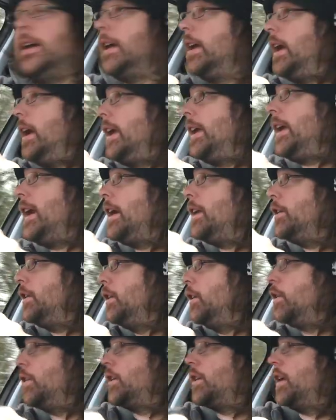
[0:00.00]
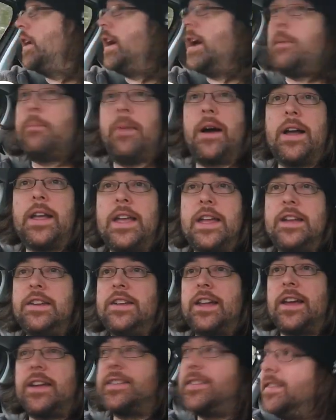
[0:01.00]
I had a look at my
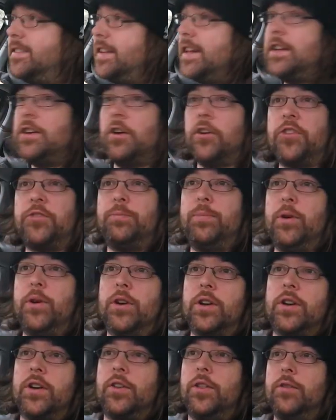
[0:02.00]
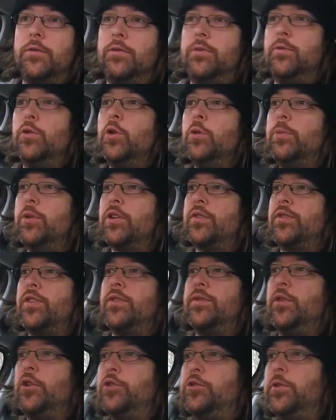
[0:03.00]
Index Xenos book, the rule book for
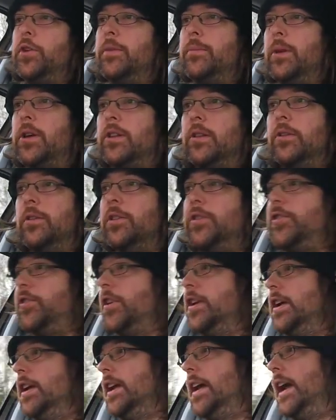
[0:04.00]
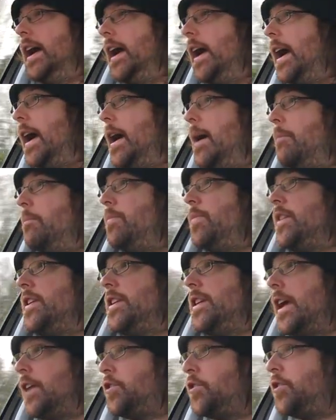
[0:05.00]
the Forge World models,
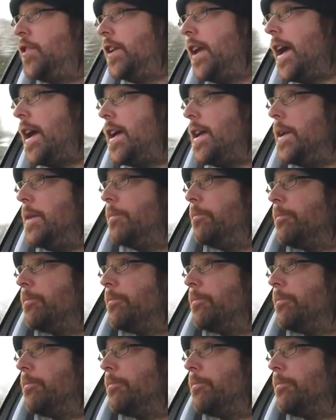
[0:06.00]
yesterday,